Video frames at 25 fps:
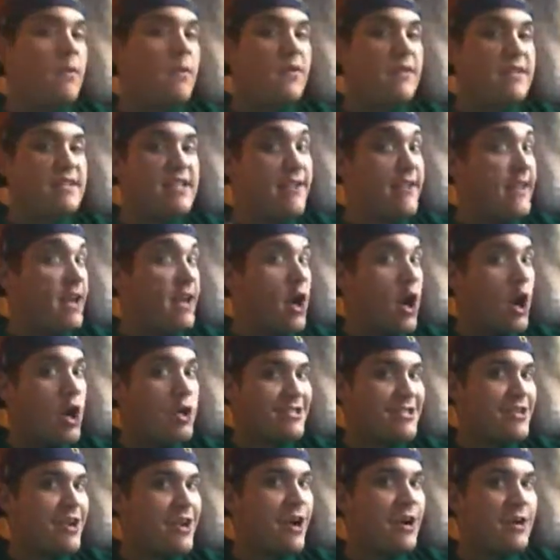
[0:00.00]
Moving to the
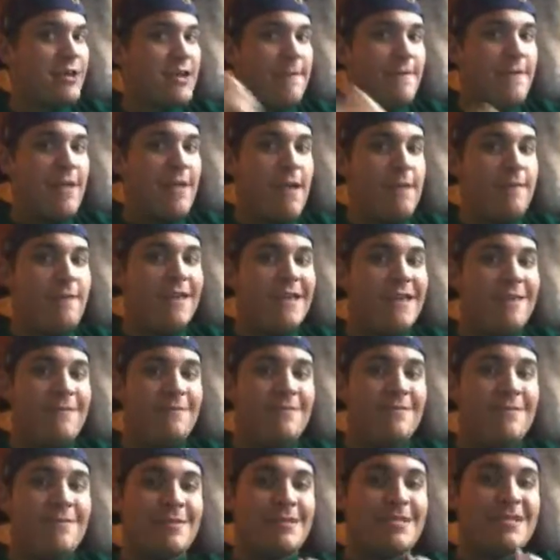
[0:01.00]
All-Star
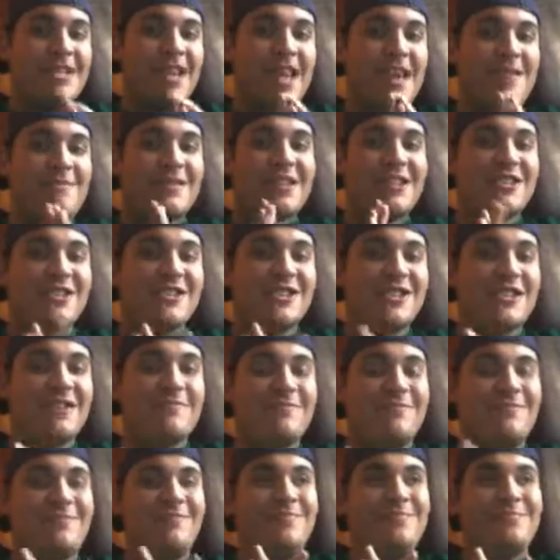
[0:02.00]
WWE
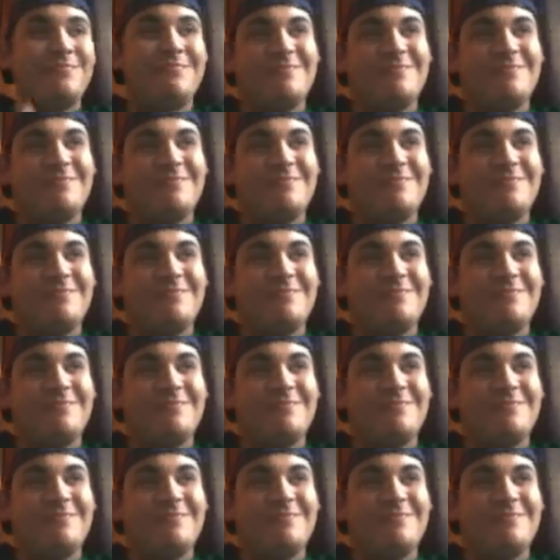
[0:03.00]
Championship.